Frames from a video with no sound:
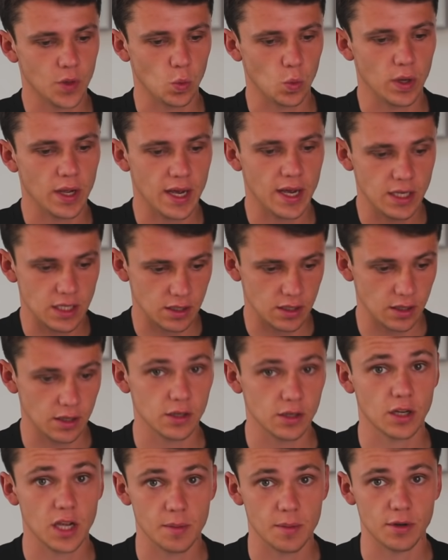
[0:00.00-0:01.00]
okay,
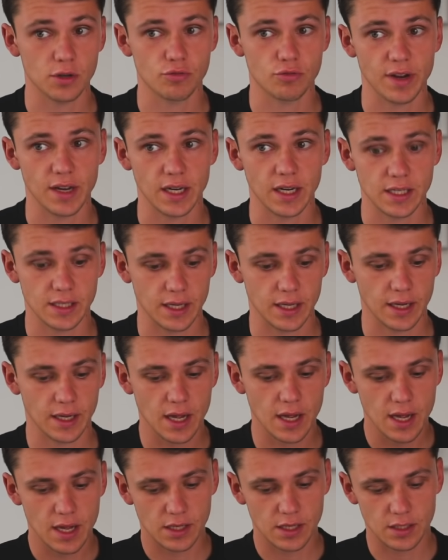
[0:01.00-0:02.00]
to keep it as realistic
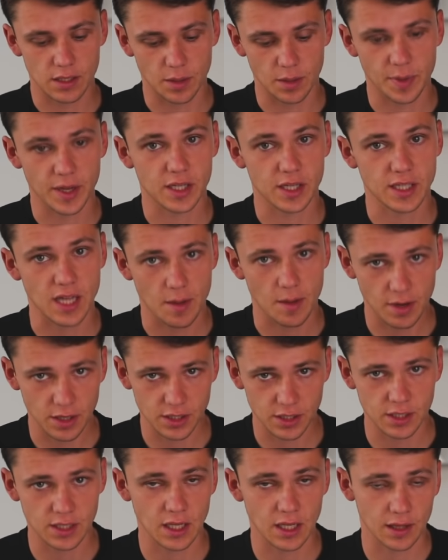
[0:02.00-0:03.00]
to the pitch
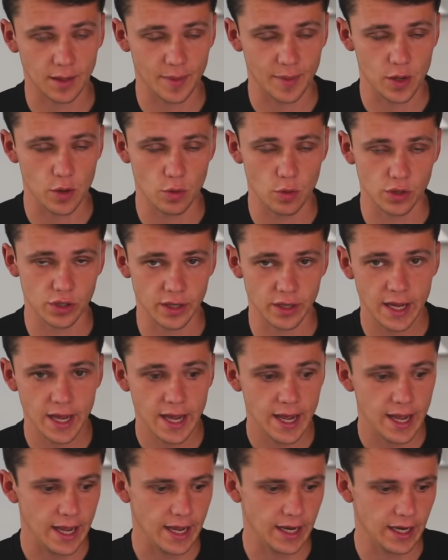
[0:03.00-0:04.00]
dimensions that they'll be using
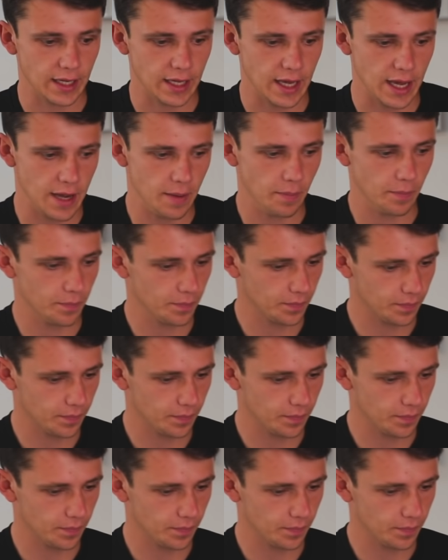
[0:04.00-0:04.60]
in a game.